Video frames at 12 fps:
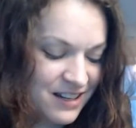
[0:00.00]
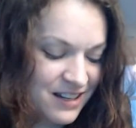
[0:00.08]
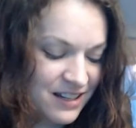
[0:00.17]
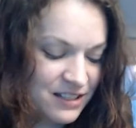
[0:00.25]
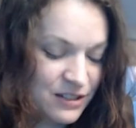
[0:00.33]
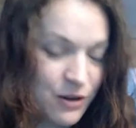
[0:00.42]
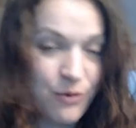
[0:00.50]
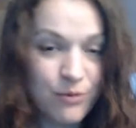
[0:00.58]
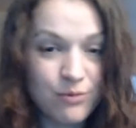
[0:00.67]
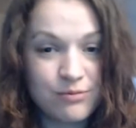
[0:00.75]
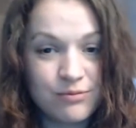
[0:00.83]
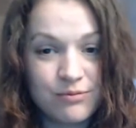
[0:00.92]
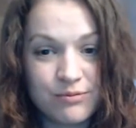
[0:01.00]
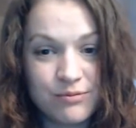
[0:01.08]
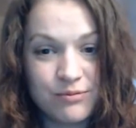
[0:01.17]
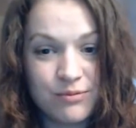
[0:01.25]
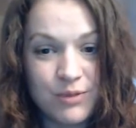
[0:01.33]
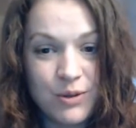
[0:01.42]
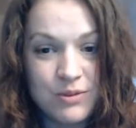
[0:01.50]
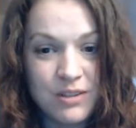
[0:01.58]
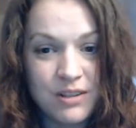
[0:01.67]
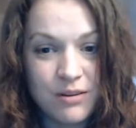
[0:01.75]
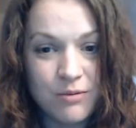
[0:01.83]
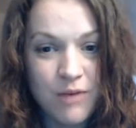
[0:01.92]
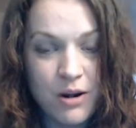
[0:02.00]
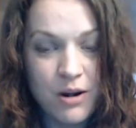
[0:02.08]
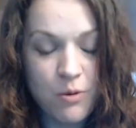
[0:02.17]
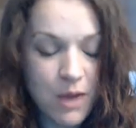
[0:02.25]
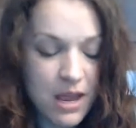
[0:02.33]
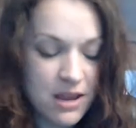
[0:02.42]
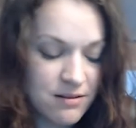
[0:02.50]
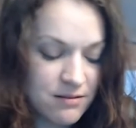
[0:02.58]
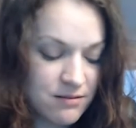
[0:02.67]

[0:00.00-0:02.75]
So using the Rider-Waite